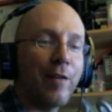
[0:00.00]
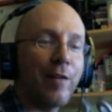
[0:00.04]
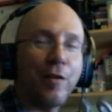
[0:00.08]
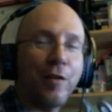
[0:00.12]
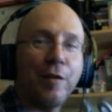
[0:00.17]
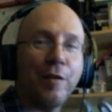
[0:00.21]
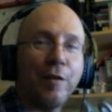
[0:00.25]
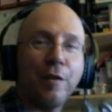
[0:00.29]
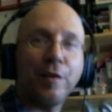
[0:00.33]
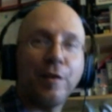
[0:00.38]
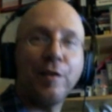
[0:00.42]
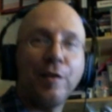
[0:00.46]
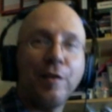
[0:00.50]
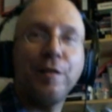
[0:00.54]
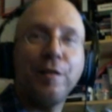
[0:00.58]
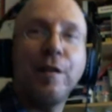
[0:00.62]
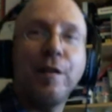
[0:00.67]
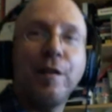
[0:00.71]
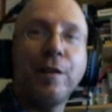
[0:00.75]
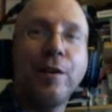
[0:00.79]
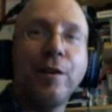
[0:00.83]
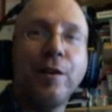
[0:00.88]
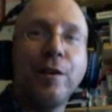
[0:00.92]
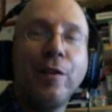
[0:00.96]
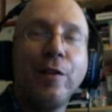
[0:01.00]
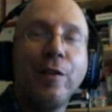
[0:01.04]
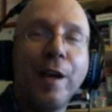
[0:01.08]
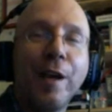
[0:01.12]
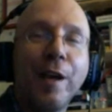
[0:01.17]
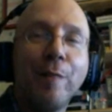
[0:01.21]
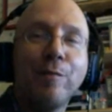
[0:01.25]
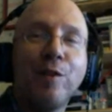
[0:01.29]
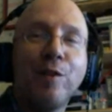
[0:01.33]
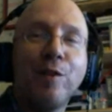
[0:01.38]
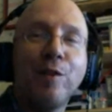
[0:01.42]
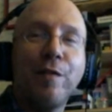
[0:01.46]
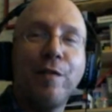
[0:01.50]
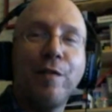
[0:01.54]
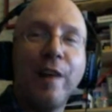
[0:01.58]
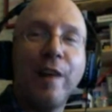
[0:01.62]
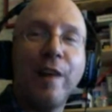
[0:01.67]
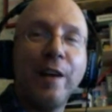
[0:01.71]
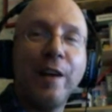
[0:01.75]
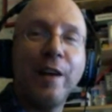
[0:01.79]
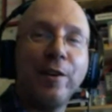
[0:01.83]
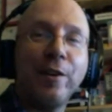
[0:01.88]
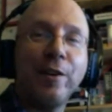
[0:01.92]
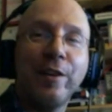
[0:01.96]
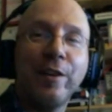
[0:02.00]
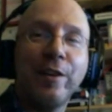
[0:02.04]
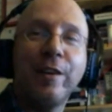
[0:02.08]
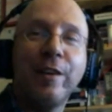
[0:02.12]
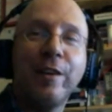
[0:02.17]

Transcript: got the laptop fan on.